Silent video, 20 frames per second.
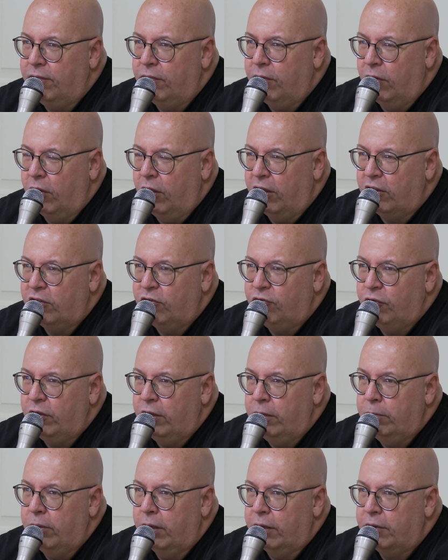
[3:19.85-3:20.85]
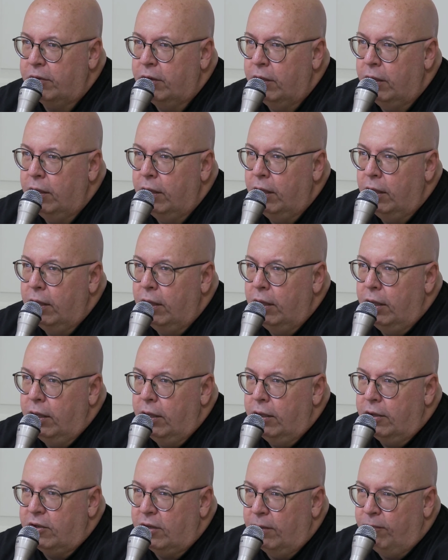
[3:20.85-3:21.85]
philosophy, but
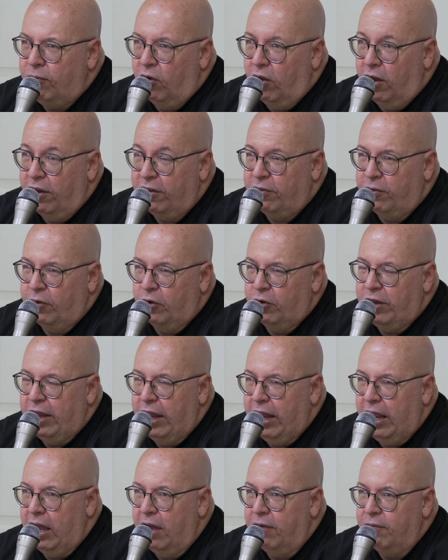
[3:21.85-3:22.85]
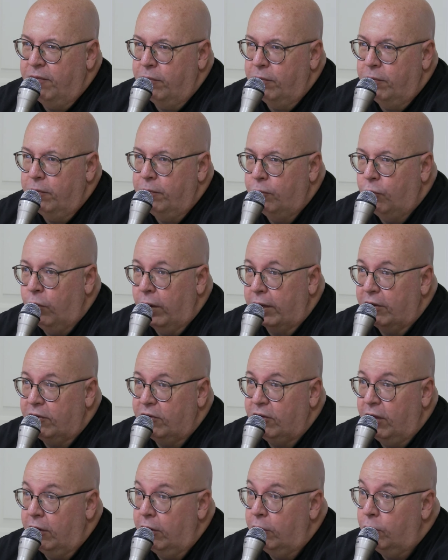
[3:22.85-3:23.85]
some philosophers have
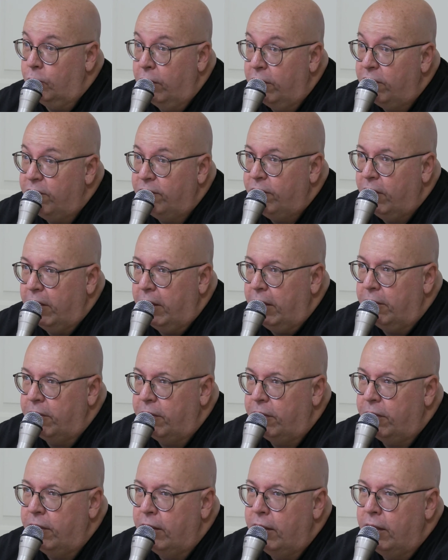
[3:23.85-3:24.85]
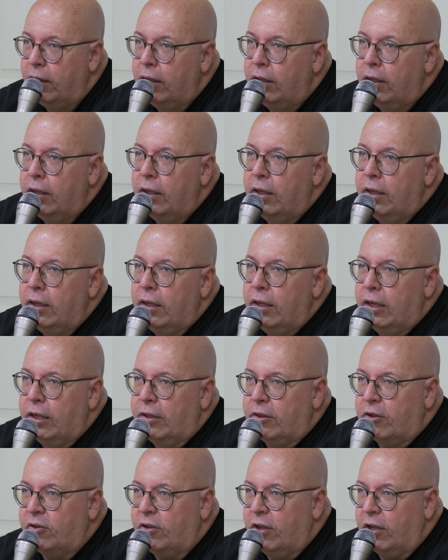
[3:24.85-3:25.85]
reconciled it with faith,
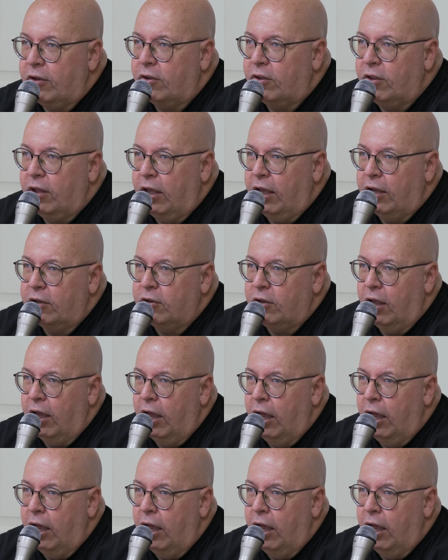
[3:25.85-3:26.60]
in the sense that,